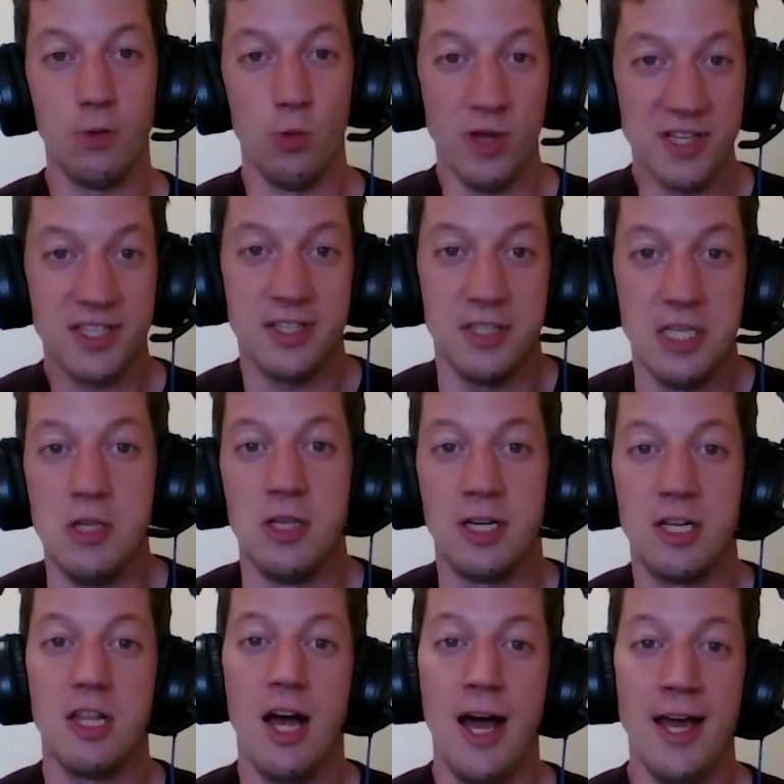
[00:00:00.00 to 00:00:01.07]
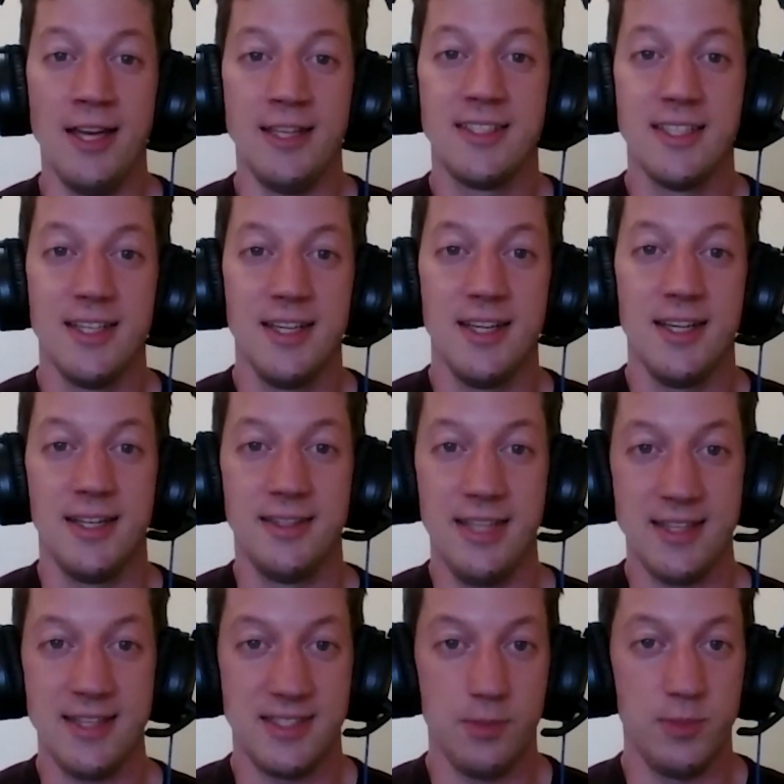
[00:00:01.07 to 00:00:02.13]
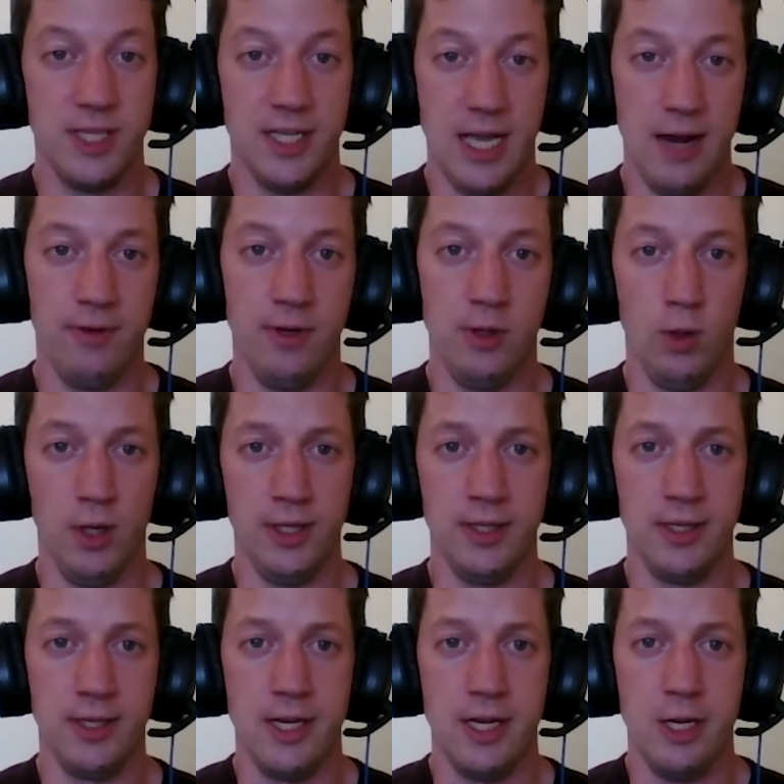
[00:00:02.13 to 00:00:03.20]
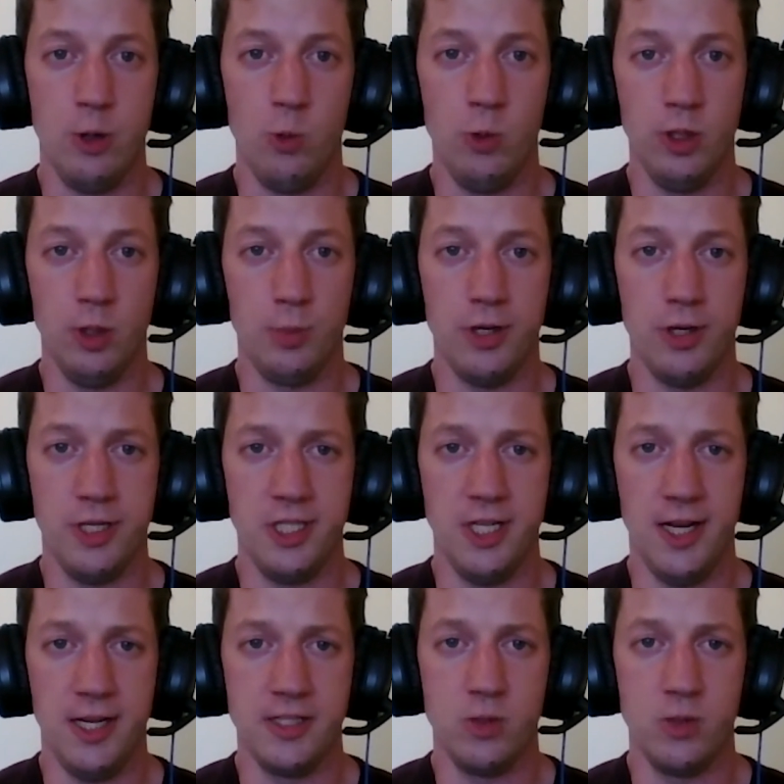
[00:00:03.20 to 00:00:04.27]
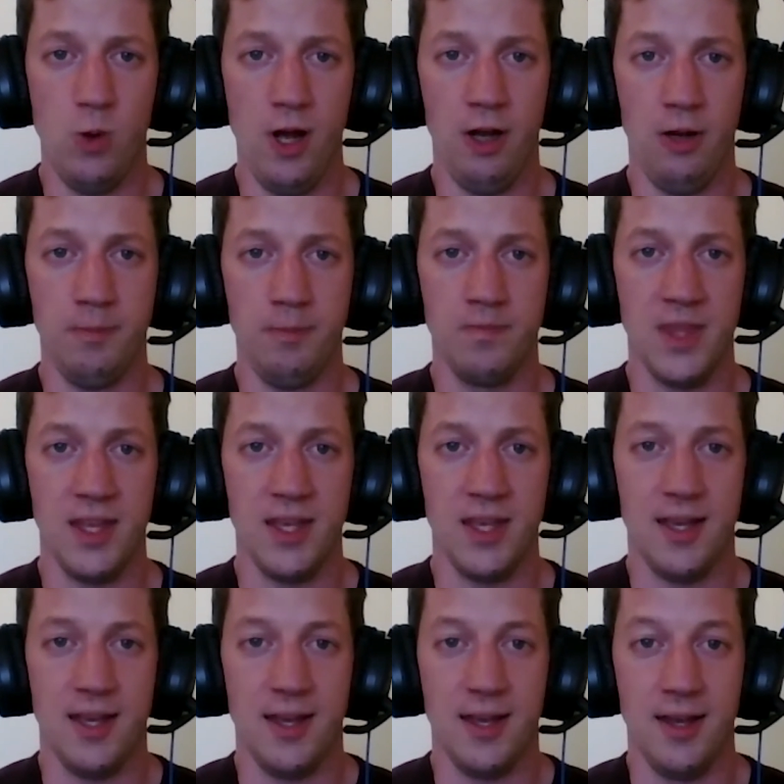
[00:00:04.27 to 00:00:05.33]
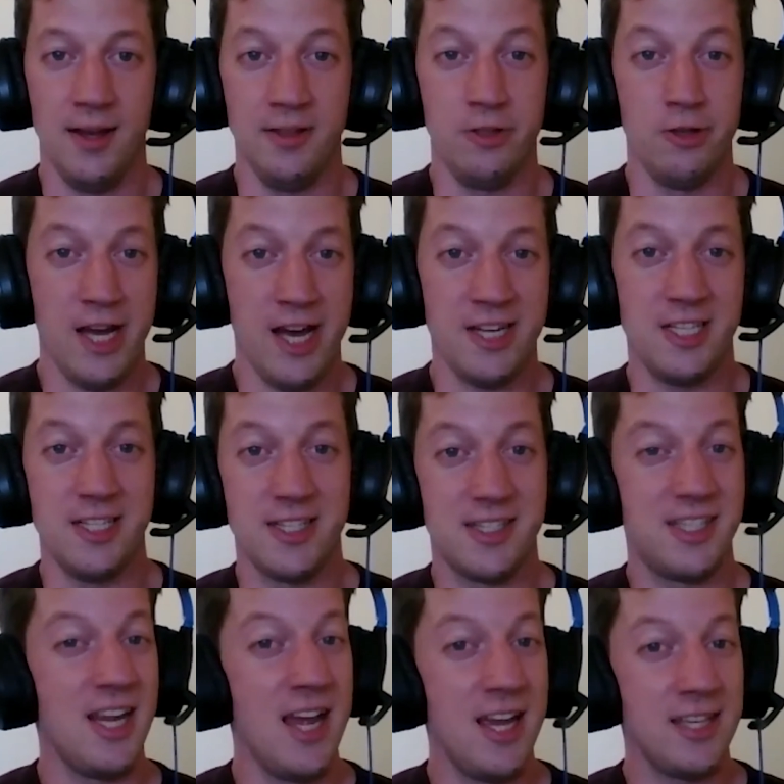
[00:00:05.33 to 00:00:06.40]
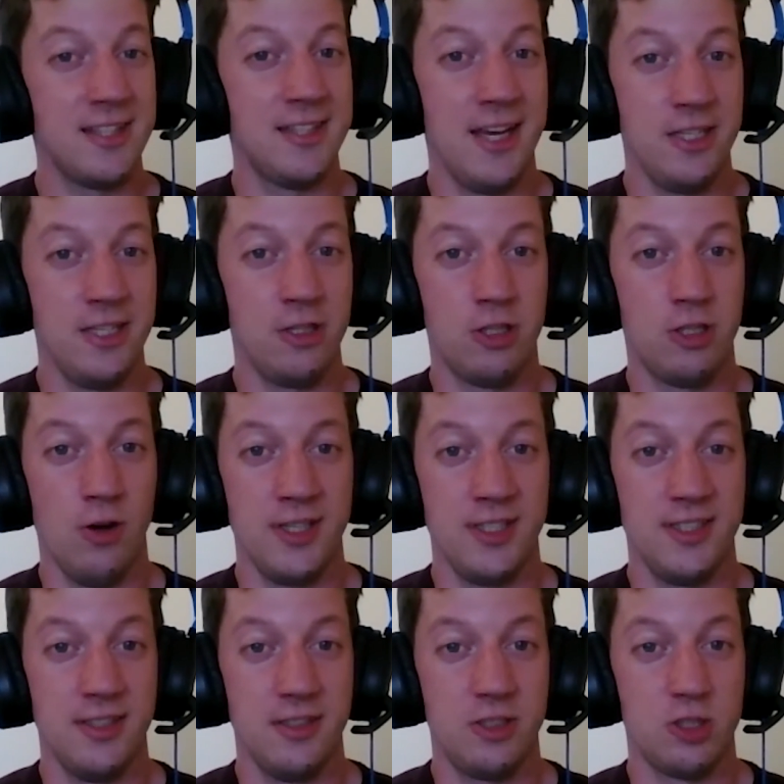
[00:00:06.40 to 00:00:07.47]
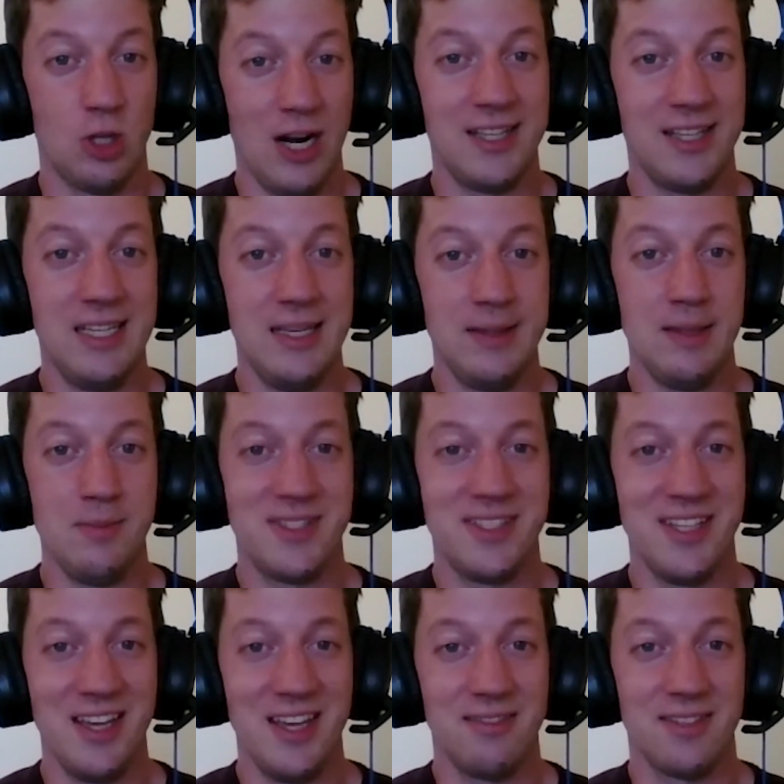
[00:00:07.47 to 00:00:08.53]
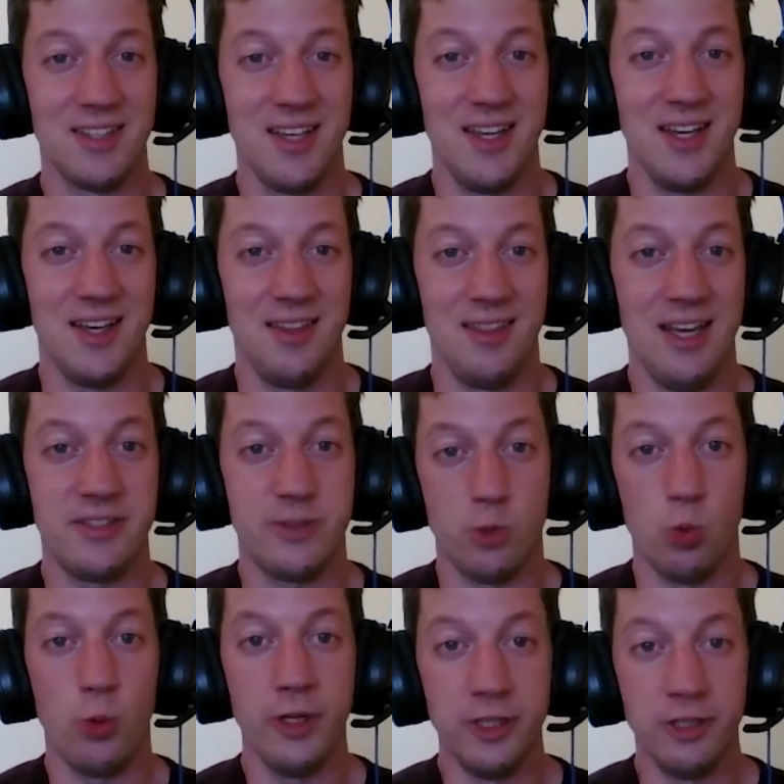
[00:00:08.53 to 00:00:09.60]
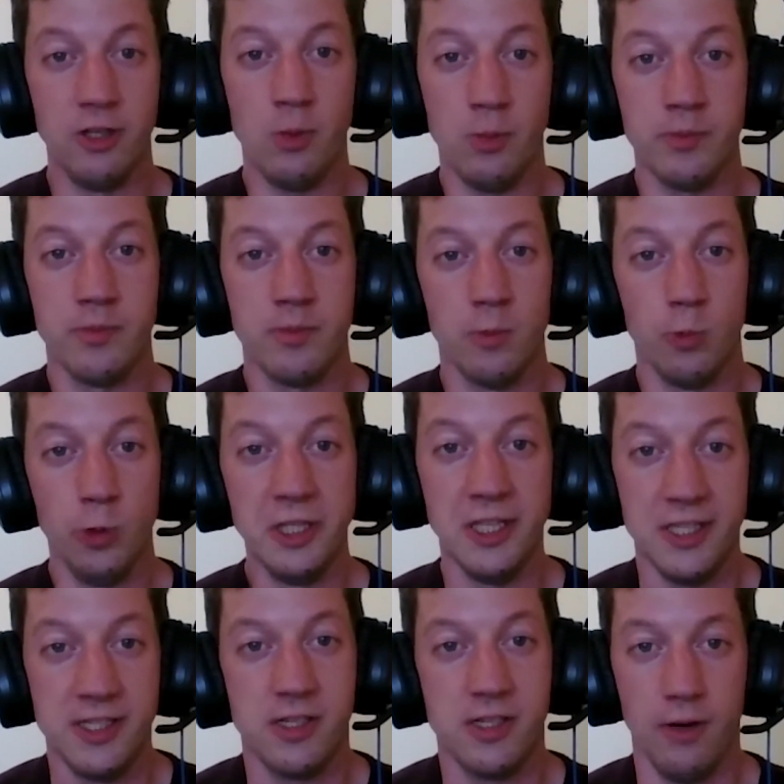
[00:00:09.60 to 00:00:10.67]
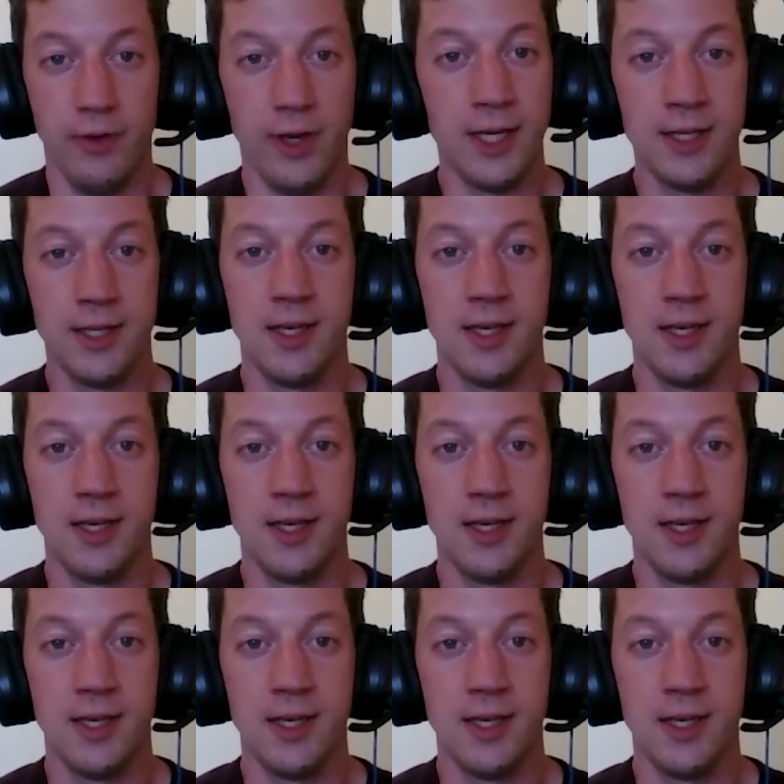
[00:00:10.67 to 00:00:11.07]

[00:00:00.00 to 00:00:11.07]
risk to the client. And that's something everyone will appreciate as well. Uh, you're not just saying that you're going to try to keep them safe. That's real, really serving